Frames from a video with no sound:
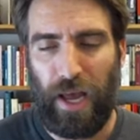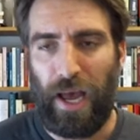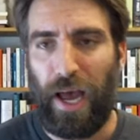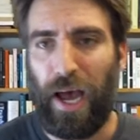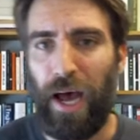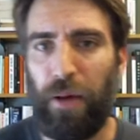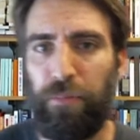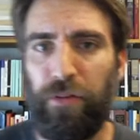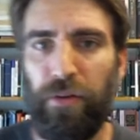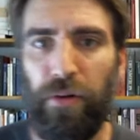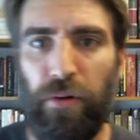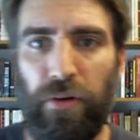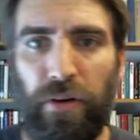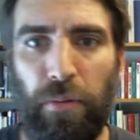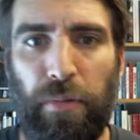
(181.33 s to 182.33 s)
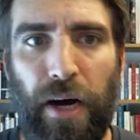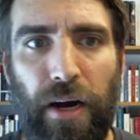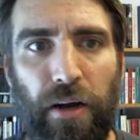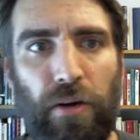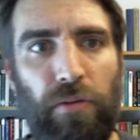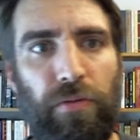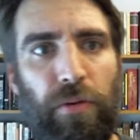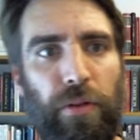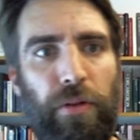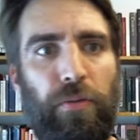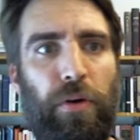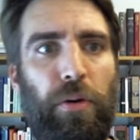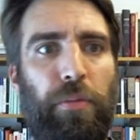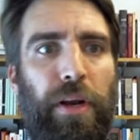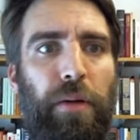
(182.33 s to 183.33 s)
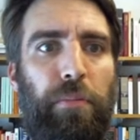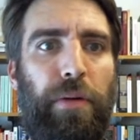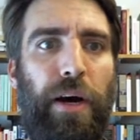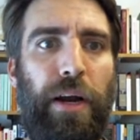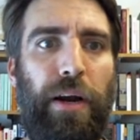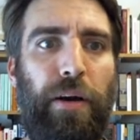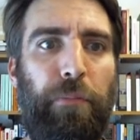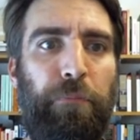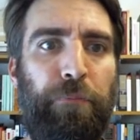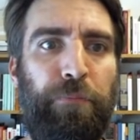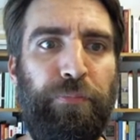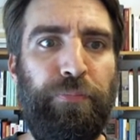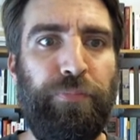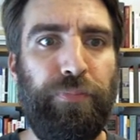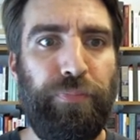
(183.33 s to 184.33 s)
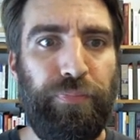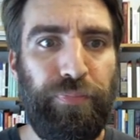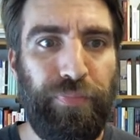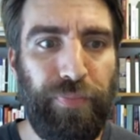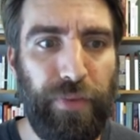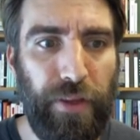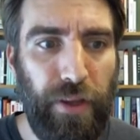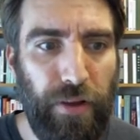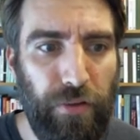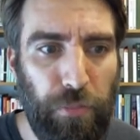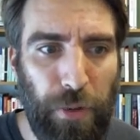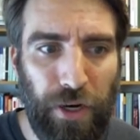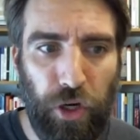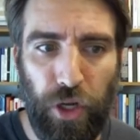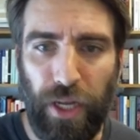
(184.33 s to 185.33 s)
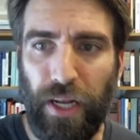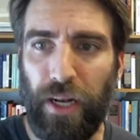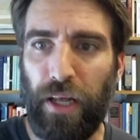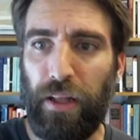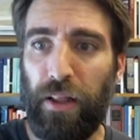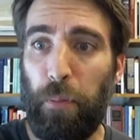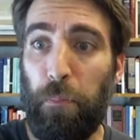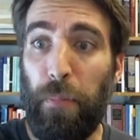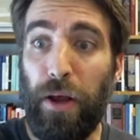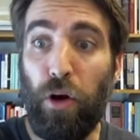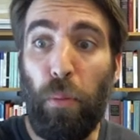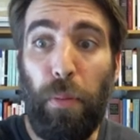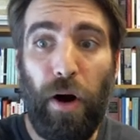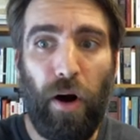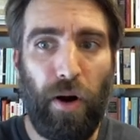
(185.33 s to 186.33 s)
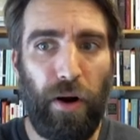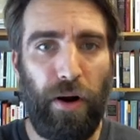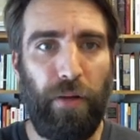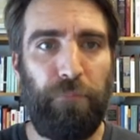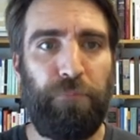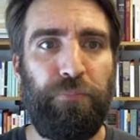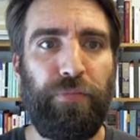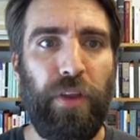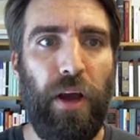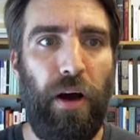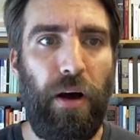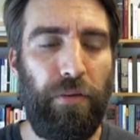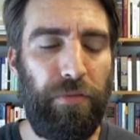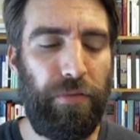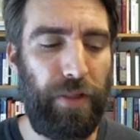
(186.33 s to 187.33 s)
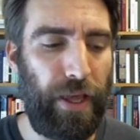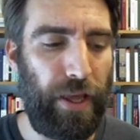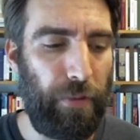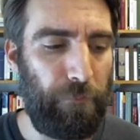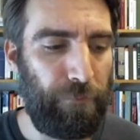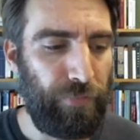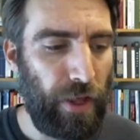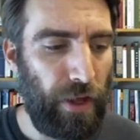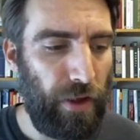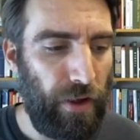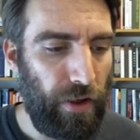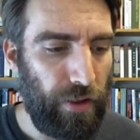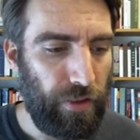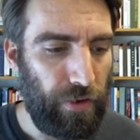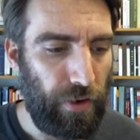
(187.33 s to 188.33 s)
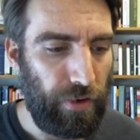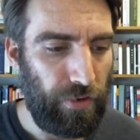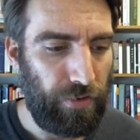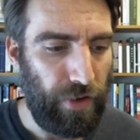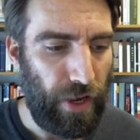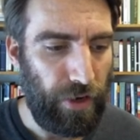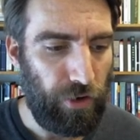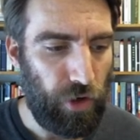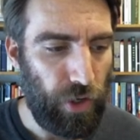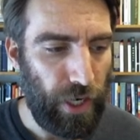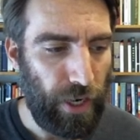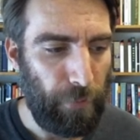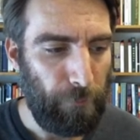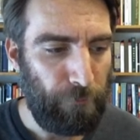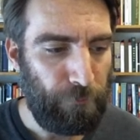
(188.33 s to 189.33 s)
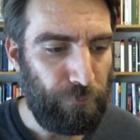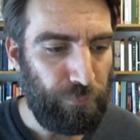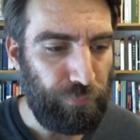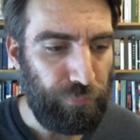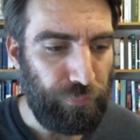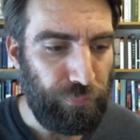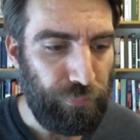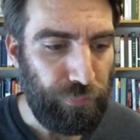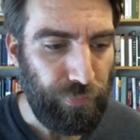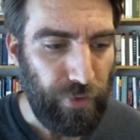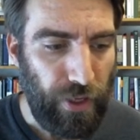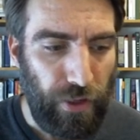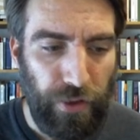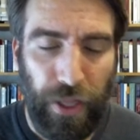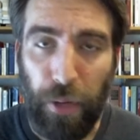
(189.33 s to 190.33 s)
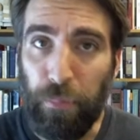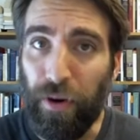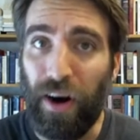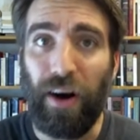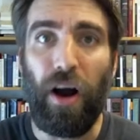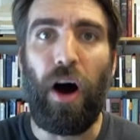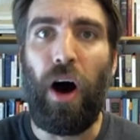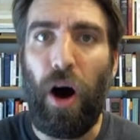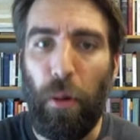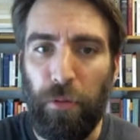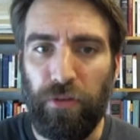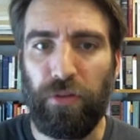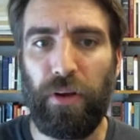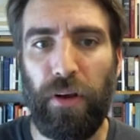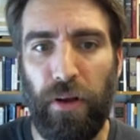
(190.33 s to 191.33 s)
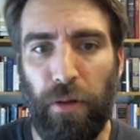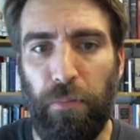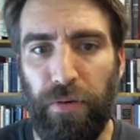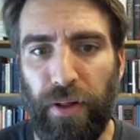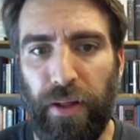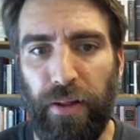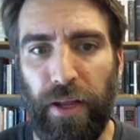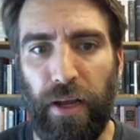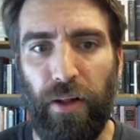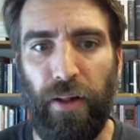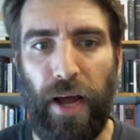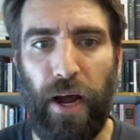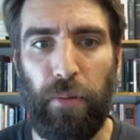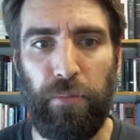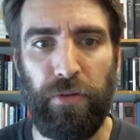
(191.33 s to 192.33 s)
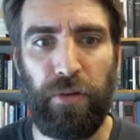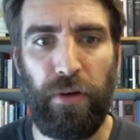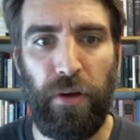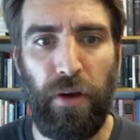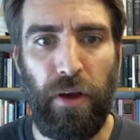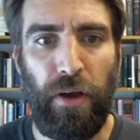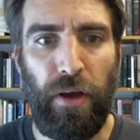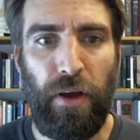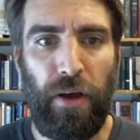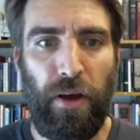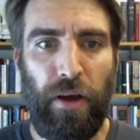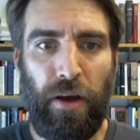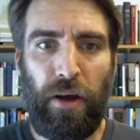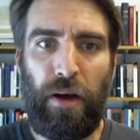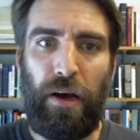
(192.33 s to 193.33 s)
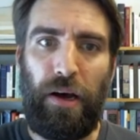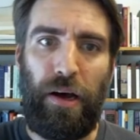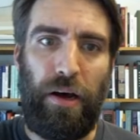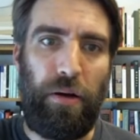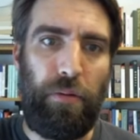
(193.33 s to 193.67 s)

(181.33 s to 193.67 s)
absolute debacle for the Roman Empire, especially in the, middle part of the third century. The empire almost completely collapsed. Uh,